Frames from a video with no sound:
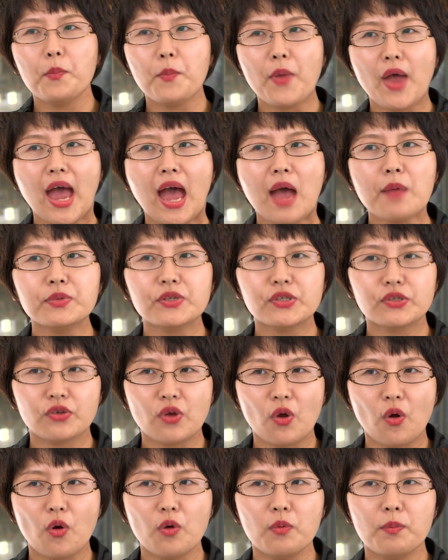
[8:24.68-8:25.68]
Perhaps
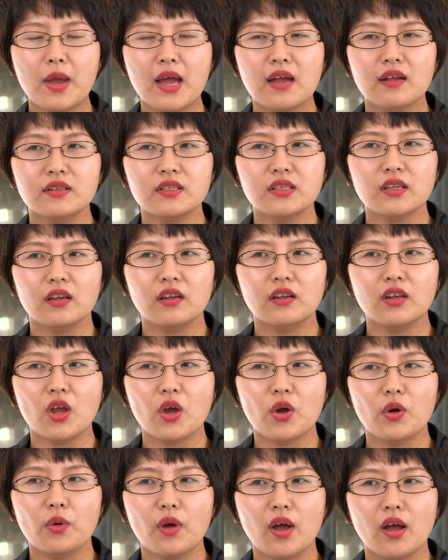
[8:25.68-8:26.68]
so, but you
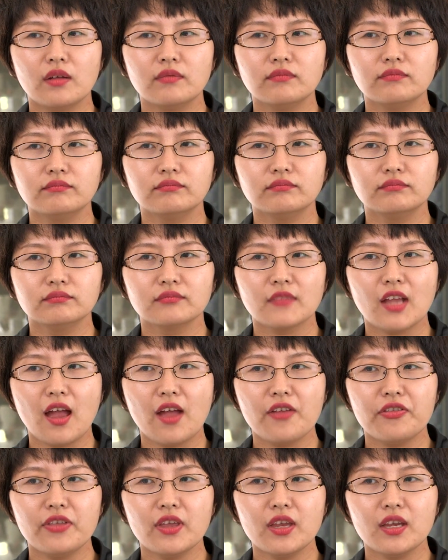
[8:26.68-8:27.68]
know, um,
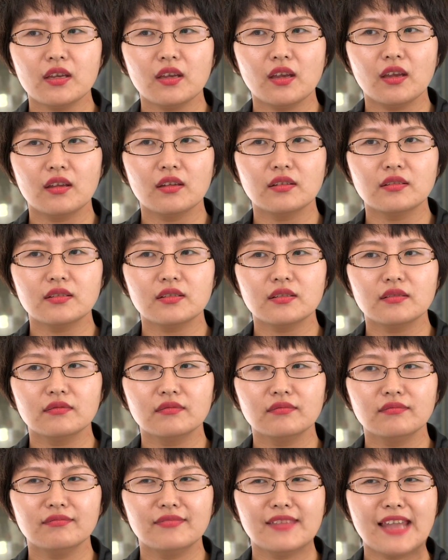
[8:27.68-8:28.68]
I think it,
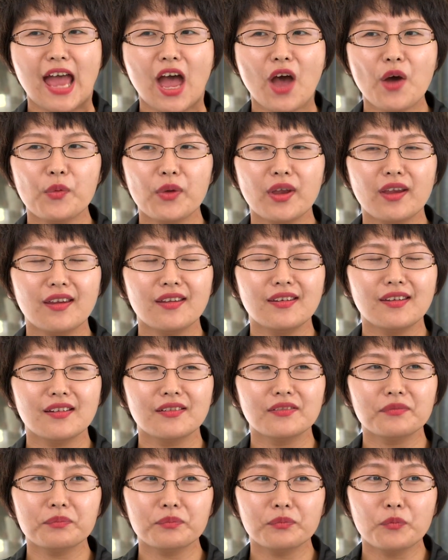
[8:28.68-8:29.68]
now we're in
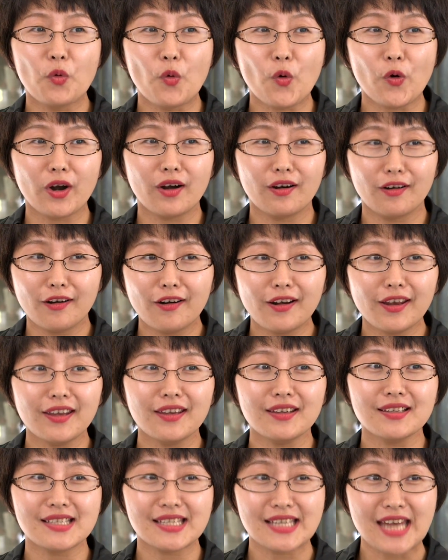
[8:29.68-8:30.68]
a more
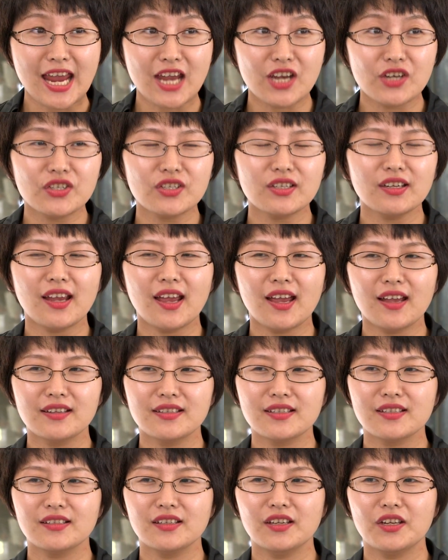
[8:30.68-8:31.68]
early stage
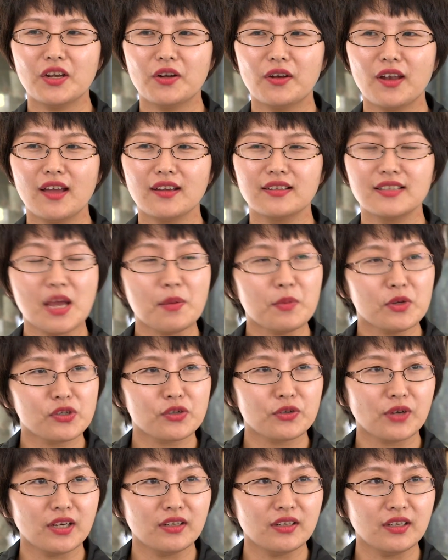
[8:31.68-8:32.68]
at you know like
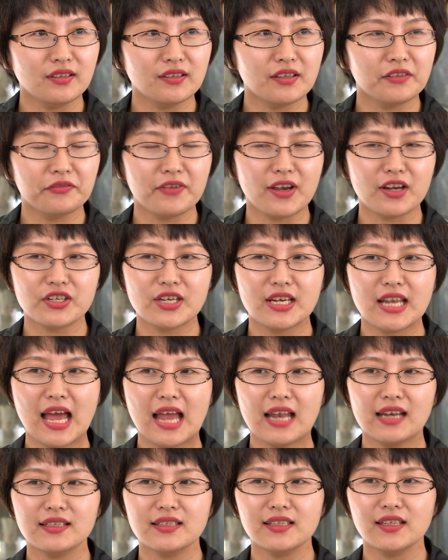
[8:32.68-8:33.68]
demonstrating the
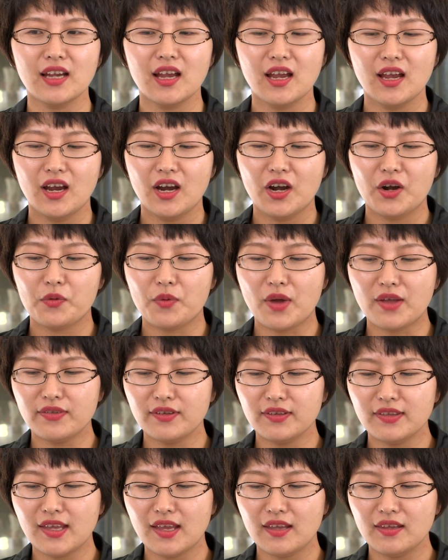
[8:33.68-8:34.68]
functionality
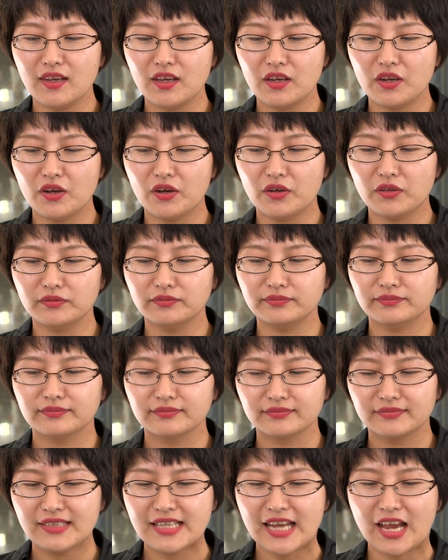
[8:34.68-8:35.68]
rather than you know
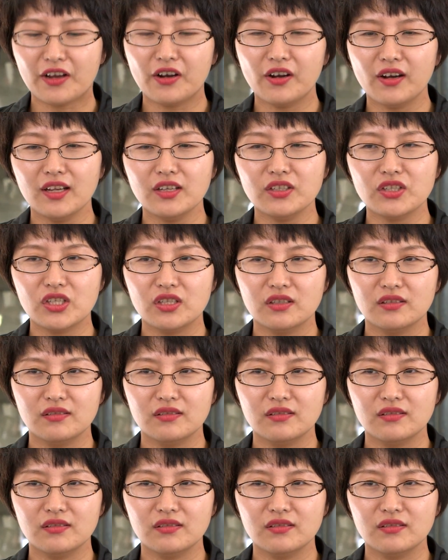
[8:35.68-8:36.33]
tackling